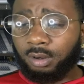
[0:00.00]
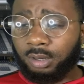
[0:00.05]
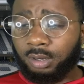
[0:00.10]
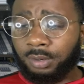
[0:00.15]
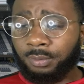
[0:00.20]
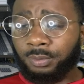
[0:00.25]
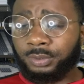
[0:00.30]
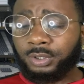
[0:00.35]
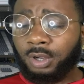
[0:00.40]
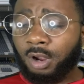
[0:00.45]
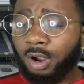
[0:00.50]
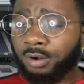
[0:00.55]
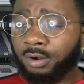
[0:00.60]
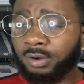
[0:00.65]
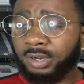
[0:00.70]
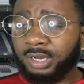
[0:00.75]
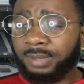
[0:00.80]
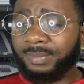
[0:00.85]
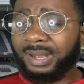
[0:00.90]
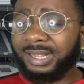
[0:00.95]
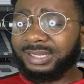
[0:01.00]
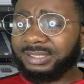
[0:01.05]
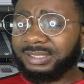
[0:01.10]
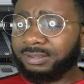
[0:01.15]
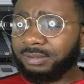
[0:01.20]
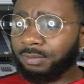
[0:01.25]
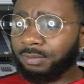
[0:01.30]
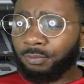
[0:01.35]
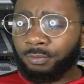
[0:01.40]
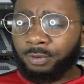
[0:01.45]
It was hard on him
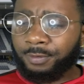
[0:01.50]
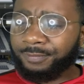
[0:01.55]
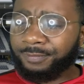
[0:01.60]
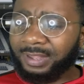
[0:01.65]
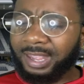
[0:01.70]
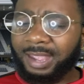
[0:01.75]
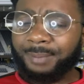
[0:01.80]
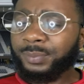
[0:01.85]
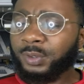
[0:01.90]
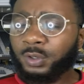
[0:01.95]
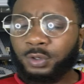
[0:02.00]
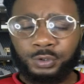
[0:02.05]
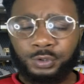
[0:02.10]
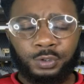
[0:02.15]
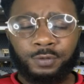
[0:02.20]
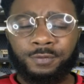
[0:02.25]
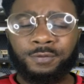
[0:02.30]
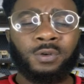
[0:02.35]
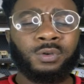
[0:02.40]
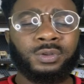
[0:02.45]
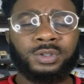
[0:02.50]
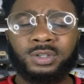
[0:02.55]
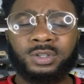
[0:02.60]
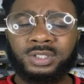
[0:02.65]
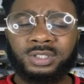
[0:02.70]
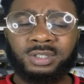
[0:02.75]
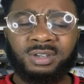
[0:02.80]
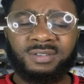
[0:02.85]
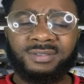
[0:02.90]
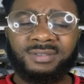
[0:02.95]
with that, because you thought to
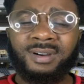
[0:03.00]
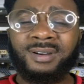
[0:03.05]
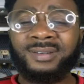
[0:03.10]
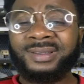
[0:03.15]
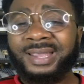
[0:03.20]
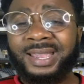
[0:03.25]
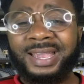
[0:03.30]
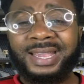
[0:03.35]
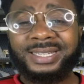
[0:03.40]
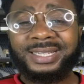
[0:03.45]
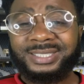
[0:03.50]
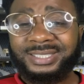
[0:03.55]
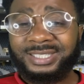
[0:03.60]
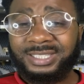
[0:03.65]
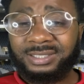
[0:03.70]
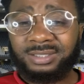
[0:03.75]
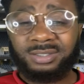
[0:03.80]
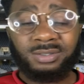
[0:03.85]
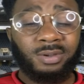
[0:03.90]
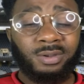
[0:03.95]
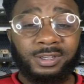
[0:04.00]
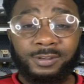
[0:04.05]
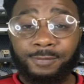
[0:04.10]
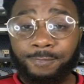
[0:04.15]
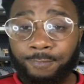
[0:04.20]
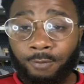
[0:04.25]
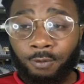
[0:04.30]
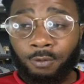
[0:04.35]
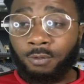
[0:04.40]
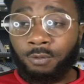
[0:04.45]
yourself, oh yeah, it's not his
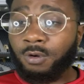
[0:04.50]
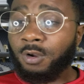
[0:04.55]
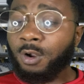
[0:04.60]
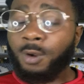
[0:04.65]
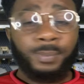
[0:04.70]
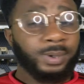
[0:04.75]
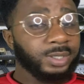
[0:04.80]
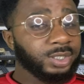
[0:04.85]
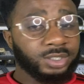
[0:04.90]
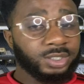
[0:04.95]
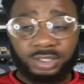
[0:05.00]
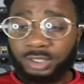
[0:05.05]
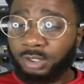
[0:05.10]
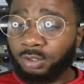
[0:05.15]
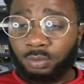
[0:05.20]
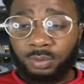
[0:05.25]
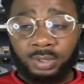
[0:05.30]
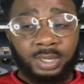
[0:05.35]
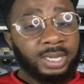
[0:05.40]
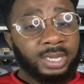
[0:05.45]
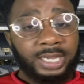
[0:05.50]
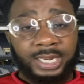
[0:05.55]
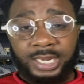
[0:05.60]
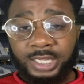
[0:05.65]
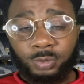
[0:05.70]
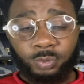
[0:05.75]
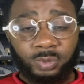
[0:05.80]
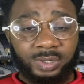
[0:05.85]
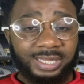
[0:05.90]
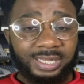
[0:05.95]
fault. But still, it
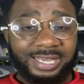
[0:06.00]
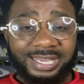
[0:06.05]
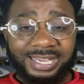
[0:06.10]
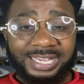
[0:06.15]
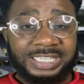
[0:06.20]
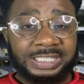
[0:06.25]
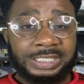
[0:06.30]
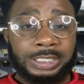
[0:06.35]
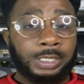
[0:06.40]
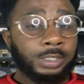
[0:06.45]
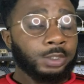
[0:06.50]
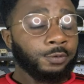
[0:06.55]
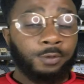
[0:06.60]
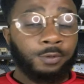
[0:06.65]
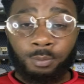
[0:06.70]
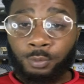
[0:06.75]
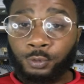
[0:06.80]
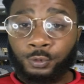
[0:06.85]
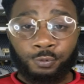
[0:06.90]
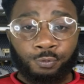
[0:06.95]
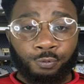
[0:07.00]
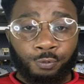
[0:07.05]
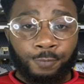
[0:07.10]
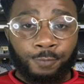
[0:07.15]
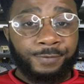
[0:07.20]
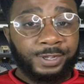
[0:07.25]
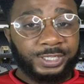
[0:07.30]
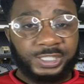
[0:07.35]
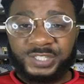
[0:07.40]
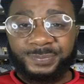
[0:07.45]
is what it is. Football's
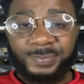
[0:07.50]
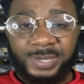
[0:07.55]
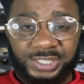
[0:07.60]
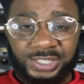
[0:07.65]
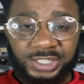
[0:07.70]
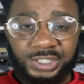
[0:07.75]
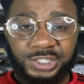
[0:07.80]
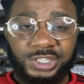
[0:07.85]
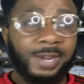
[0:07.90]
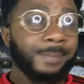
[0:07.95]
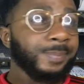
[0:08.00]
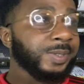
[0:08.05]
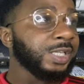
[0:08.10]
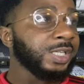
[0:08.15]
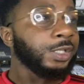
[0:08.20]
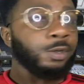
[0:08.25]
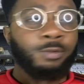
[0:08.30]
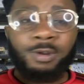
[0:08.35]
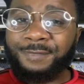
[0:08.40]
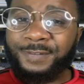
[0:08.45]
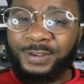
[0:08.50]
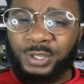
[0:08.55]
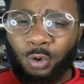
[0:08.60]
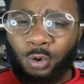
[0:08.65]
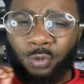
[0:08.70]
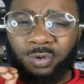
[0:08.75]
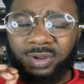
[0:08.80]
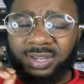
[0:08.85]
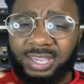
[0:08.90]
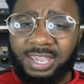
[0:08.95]
ruthless, especially in Champions League. The referee
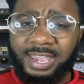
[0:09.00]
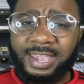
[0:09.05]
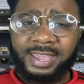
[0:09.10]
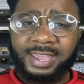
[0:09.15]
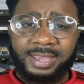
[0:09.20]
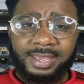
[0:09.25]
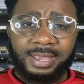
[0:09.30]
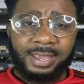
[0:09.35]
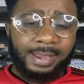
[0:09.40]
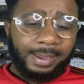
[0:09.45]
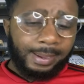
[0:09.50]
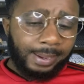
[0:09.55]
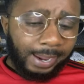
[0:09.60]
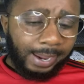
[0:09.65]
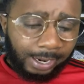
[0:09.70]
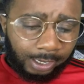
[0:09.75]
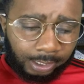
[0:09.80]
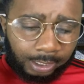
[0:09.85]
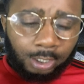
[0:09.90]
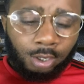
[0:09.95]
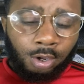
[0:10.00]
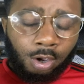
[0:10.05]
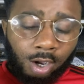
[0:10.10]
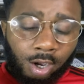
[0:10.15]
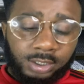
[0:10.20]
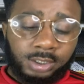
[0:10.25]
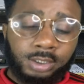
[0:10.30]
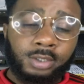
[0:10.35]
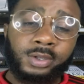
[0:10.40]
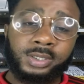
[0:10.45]
don't care. And he
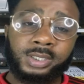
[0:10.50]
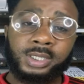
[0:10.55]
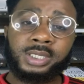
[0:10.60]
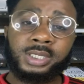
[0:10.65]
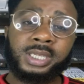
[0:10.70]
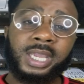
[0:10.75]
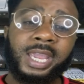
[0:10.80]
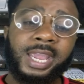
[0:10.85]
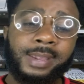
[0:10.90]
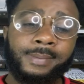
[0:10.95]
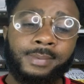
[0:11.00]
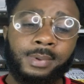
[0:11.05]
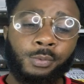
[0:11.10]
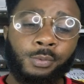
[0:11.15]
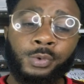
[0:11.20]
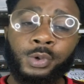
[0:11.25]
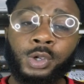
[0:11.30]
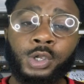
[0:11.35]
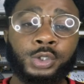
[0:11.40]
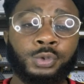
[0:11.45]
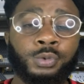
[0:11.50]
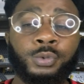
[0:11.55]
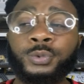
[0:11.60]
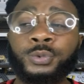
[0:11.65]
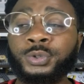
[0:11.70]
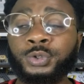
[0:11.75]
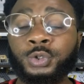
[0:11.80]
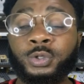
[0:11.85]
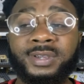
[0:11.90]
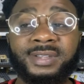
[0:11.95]
cost us this game because we
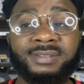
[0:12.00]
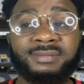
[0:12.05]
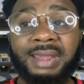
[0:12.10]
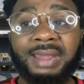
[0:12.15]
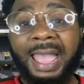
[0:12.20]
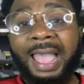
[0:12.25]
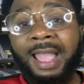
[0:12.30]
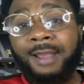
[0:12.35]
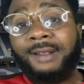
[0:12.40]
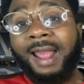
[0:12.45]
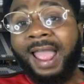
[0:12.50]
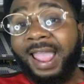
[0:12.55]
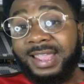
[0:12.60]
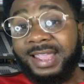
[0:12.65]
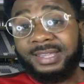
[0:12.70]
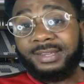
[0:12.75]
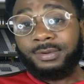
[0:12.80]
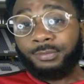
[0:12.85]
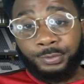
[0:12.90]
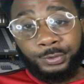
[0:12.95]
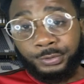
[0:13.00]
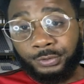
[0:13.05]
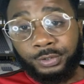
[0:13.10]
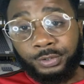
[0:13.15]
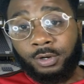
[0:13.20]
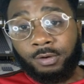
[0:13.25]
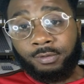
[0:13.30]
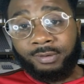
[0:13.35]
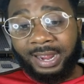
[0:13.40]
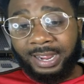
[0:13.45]
was doing all right. We was
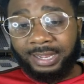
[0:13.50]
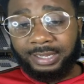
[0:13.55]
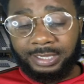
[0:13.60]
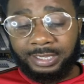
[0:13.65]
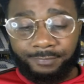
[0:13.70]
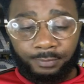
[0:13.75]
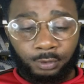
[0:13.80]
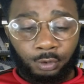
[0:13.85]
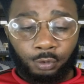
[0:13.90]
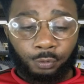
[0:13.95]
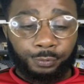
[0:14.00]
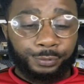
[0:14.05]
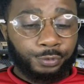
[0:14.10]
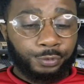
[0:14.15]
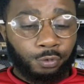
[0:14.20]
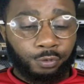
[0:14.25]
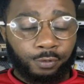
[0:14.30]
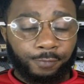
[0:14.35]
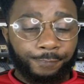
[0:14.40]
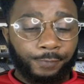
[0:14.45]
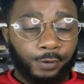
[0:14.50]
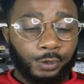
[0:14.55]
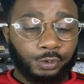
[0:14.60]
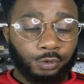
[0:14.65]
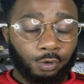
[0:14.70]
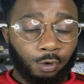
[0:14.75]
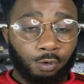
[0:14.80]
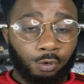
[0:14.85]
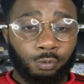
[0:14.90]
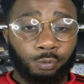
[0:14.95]
doing all right. Even though we scored the
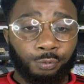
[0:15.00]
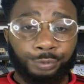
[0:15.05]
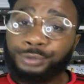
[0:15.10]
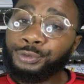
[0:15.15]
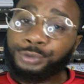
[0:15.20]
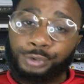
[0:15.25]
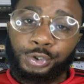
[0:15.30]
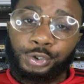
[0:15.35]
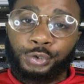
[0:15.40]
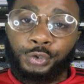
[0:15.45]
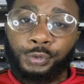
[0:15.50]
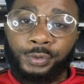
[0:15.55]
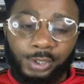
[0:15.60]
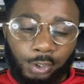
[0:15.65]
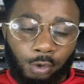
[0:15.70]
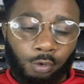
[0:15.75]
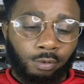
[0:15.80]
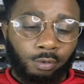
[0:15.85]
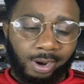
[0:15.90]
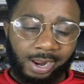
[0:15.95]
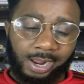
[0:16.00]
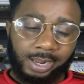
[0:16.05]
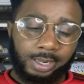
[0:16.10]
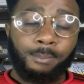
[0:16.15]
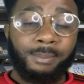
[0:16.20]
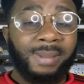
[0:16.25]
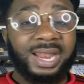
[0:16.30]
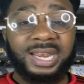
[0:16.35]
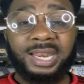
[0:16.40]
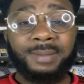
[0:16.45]
first goal, we were just doing all right.
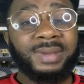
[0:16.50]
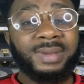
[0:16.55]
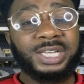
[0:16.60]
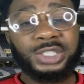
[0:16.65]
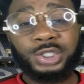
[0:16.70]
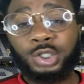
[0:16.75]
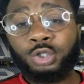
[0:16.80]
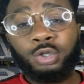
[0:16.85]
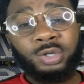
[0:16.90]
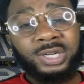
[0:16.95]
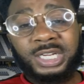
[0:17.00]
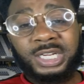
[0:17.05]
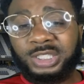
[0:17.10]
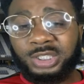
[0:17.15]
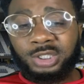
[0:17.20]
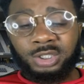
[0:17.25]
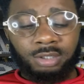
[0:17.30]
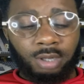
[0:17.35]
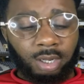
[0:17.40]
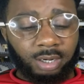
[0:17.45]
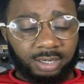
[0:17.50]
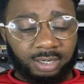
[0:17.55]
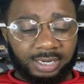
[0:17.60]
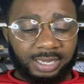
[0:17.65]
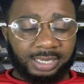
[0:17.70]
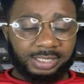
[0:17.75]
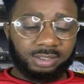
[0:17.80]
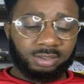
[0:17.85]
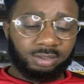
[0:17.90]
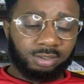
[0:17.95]
Man the match, you know there is none of
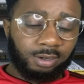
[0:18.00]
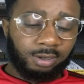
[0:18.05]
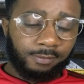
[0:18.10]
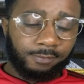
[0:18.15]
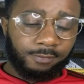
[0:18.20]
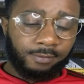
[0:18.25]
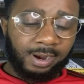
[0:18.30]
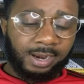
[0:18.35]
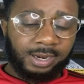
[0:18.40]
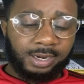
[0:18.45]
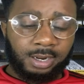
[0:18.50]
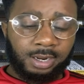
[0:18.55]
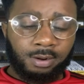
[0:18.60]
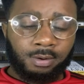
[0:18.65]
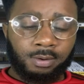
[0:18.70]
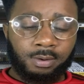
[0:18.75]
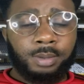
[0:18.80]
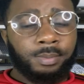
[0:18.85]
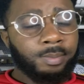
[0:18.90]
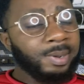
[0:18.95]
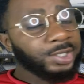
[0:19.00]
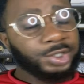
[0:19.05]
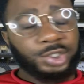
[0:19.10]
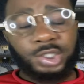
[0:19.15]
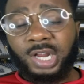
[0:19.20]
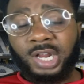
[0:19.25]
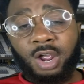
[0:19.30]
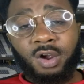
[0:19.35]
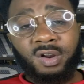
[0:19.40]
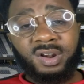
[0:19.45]
that stuff right now.
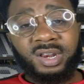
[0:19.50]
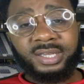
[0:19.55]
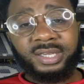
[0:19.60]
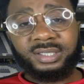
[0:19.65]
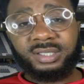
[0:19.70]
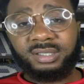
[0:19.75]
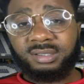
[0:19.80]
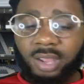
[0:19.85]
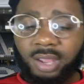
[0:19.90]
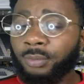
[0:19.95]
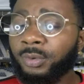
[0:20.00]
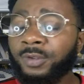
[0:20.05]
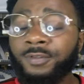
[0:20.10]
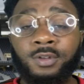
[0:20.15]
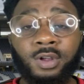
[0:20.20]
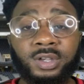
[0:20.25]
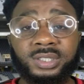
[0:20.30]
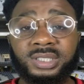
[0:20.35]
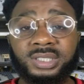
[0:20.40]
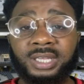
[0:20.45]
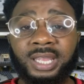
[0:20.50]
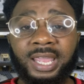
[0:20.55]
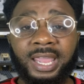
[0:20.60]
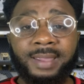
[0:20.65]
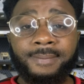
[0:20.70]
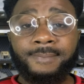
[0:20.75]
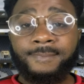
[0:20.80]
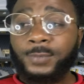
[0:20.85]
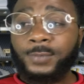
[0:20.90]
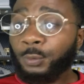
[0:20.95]
Manchester-holics, we've lost the
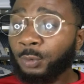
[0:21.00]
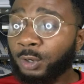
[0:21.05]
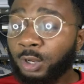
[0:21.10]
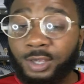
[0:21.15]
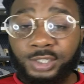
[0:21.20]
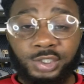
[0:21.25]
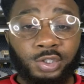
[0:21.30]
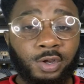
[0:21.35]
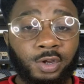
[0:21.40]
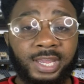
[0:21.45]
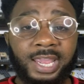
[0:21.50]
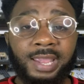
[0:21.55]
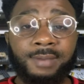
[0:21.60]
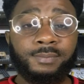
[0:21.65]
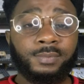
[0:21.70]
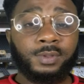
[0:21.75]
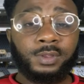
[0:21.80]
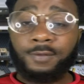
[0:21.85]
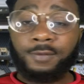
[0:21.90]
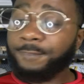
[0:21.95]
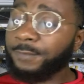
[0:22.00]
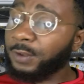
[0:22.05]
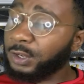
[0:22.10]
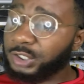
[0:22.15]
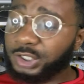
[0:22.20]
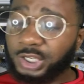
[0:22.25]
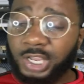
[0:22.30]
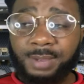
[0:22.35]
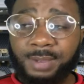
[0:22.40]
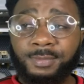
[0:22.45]
game. We lost our game, the
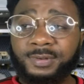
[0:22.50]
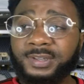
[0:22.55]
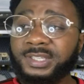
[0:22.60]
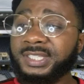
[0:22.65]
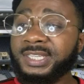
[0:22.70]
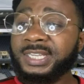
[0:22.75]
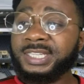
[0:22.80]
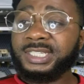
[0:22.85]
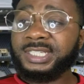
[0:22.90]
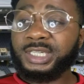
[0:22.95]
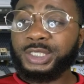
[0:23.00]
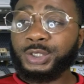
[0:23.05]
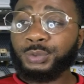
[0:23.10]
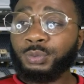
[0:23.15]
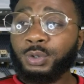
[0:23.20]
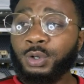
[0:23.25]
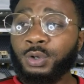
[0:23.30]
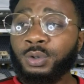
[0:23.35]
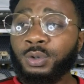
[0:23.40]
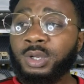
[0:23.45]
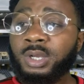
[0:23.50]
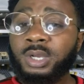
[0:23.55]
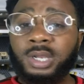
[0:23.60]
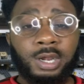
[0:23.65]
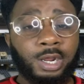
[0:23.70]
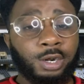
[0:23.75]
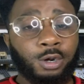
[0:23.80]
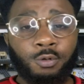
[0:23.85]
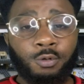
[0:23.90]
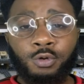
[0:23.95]
first game of the season as well.
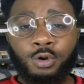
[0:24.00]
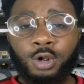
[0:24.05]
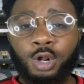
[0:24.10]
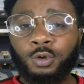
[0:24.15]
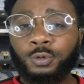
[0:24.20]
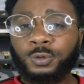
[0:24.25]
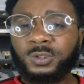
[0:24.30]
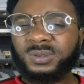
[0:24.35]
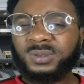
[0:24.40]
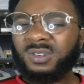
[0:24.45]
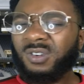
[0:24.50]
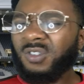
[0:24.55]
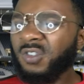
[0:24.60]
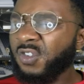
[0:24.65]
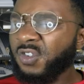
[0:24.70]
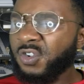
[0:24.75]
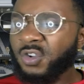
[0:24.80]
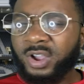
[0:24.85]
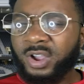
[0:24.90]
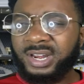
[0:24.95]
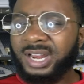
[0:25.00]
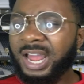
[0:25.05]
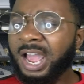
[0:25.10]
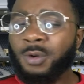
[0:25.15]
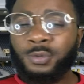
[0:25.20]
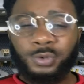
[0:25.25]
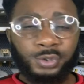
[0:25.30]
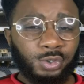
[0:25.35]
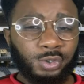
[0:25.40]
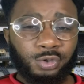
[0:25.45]
I know Ronaldo was annoyed.
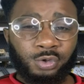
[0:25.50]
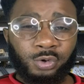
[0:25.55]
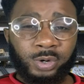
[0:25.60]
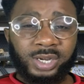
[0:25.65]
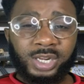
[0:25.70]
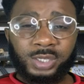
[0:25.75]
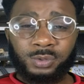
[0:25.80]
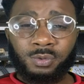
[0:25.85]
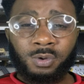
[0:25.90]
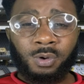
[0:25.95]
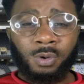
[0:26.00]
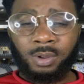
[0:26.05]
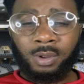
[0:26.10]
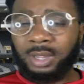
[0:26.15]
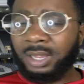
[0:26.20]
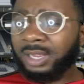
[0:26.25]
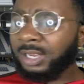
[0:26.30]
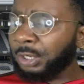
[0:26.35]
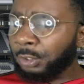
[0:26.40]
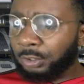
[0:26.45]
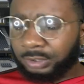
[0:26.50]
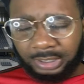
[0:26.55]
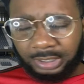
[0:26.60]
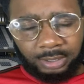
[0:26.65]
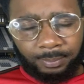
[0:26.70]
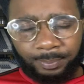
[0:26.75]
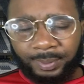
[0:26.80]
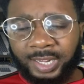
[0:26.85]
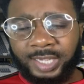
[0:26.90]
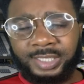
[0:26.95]
I was annoyed as well. He looked
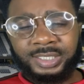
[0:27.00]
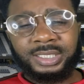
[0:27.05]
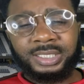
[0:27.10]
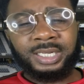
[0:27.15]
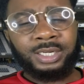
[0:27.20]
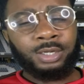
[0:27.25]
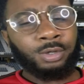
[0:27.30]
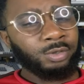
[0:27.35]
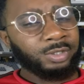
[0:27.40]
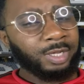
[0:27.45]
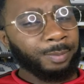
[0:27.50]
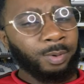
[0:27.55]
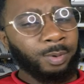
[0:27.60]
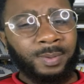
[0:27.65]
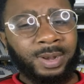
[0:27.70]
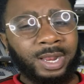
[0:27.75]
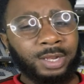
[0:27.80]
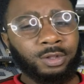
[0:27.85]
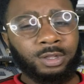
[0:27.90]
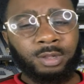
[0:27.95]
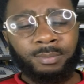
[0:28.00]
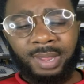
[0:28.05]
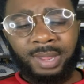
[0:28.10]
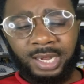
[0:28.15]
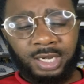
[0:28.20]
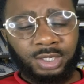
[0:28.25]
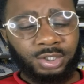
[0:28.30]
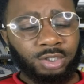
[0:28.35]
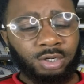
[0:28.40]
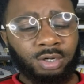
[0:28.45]
at the players and he looked at, probably looked at the
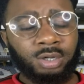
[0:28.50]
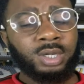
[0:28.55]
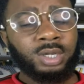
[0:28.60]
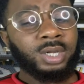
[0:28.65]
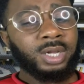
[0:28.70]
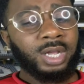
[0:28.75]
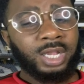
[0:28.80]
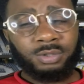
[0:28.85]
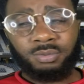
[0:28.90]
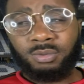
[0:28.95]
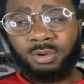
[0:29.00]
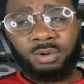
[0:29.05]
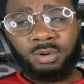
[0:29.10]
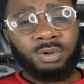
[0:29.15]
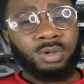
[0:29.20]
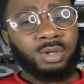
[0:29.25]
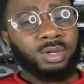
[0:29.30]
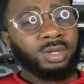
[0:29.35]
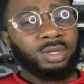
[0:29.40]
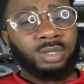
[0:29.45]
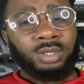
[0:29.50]
manager as well.